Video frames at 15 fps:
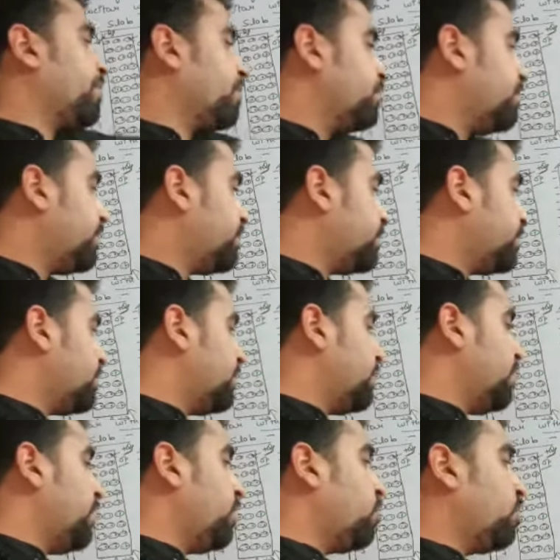this
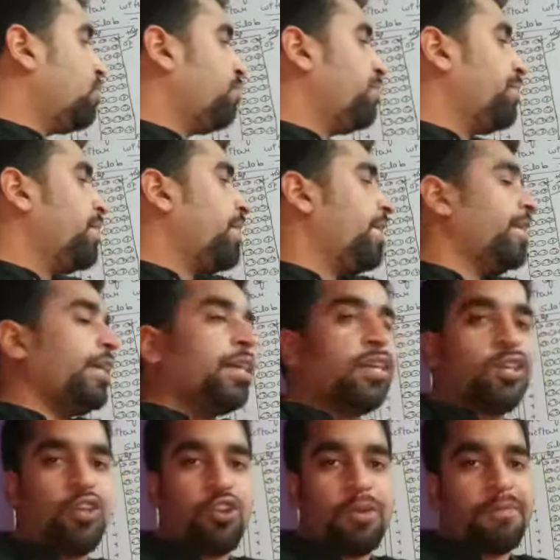E naught, we are writing
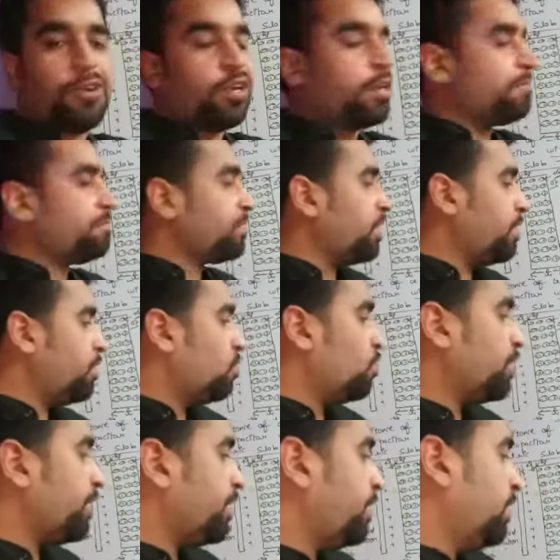Q upon epsilon naught
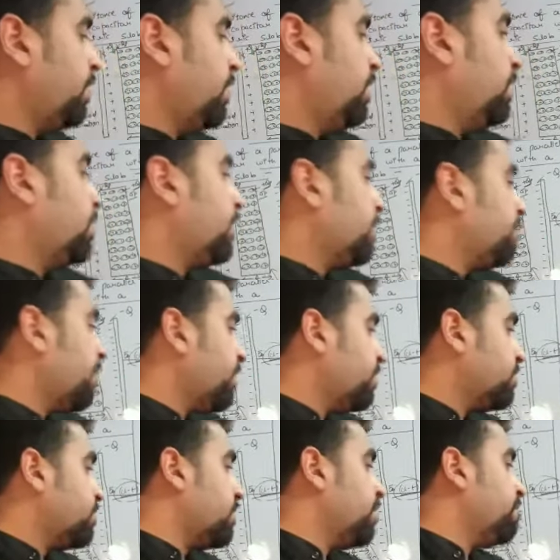A, D
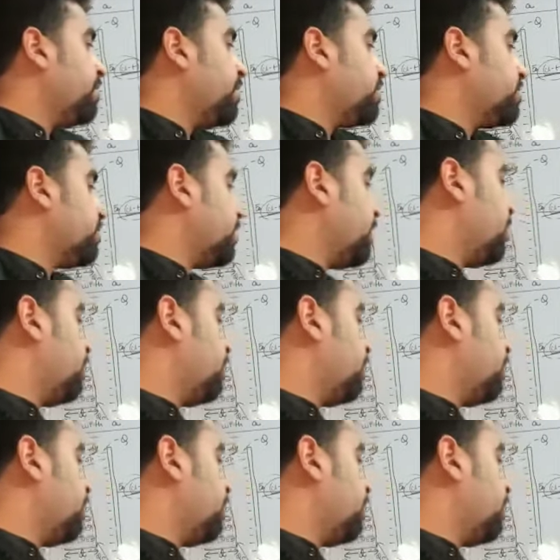minus T plus T